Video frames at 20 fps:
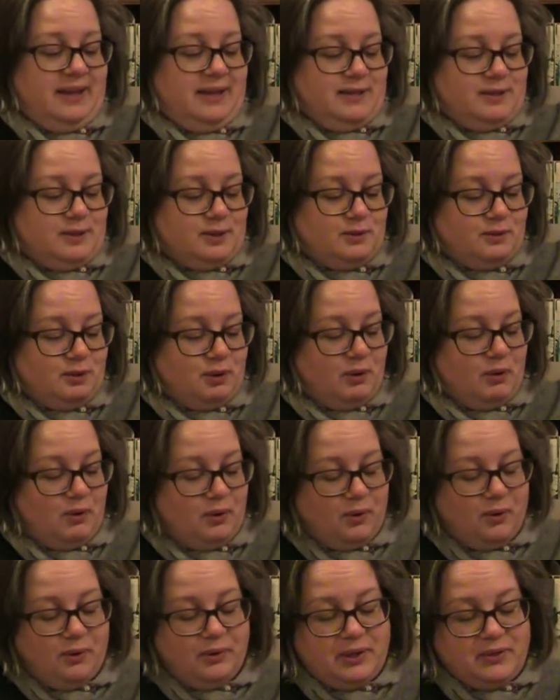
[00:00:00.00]
So
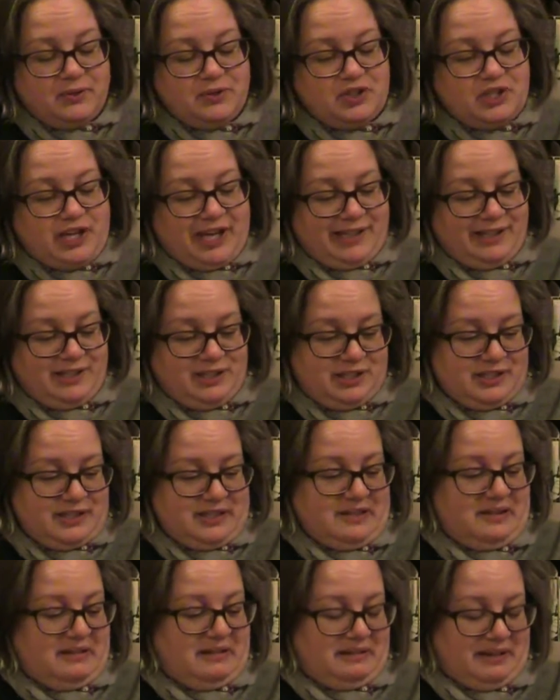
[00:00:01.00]
all those
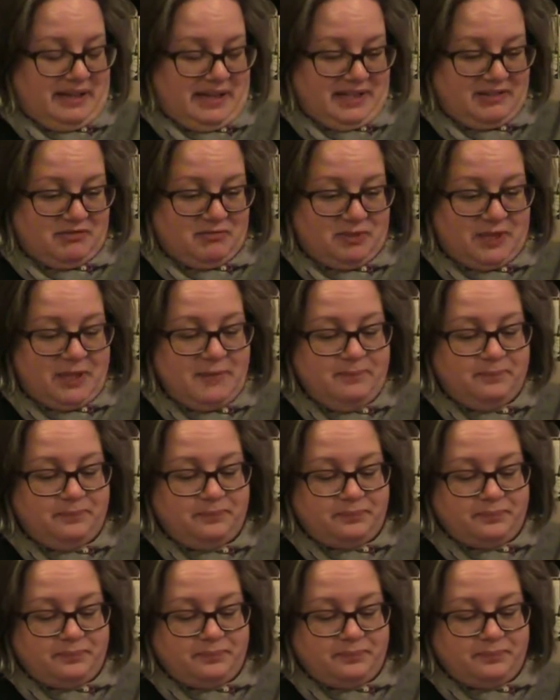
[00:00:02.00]
challenges are ahead of me.